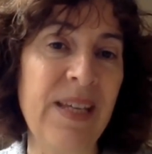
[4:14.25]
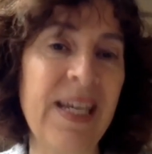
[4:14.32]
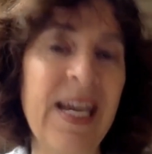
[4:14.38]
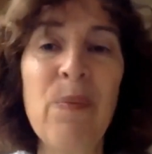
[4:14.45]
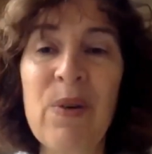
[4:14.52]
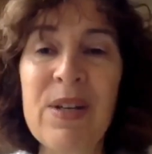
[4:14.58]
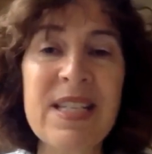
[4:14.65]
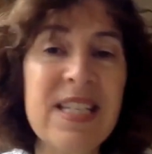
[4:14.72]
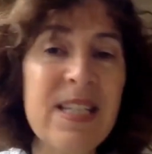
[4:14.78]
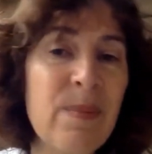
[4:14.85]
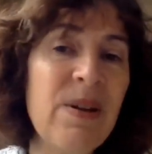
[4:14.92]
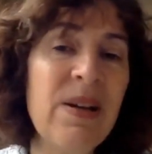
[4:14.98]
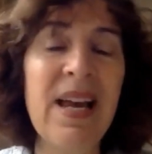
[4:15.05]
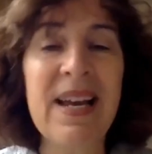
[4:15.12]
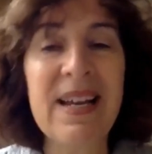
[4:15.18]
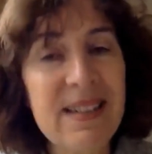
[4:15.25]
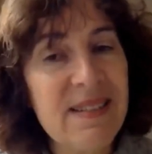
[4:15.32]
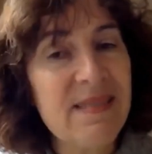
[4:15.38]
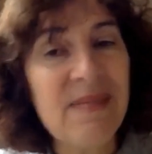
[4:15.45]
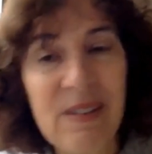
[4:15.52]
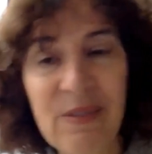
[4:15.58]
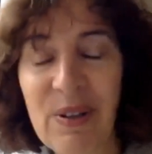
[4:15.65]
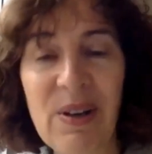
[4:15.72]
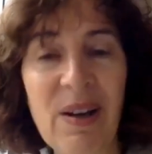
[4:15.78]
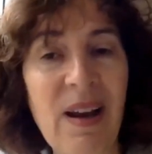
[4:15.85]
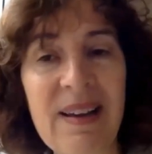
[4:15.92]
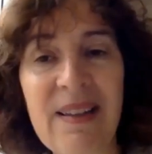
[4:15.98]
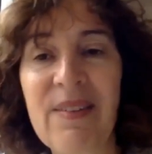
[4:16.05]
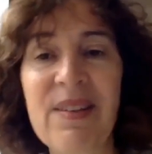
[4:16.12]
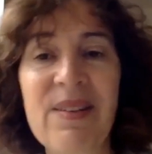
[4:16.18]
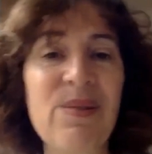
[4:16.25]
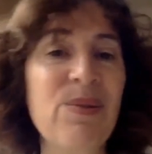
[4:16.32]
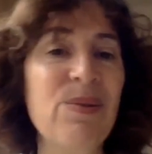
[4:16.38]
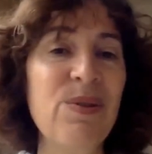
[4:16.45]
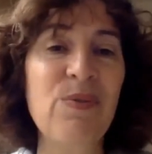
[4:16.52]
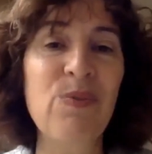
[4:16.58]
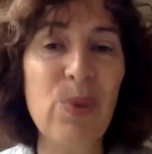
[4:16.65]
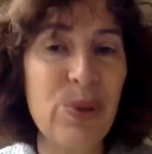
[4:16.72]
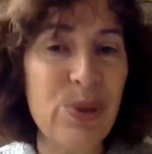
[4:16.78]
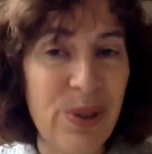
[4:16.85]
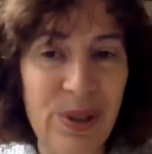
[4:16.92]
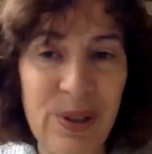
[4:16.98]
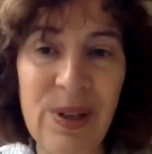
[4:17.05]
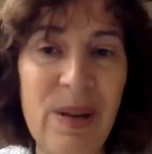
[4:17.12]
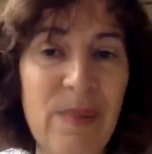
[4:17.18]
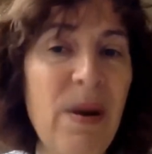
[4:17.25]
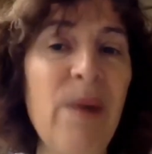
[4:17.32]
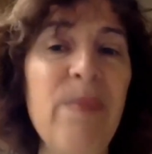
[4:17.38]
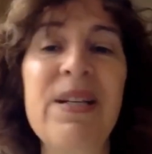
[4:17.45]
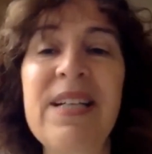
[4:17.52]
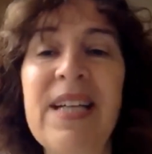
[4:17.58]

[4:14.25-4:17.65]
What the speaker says: Can one simulate, if you like, the sort of water cooler moment?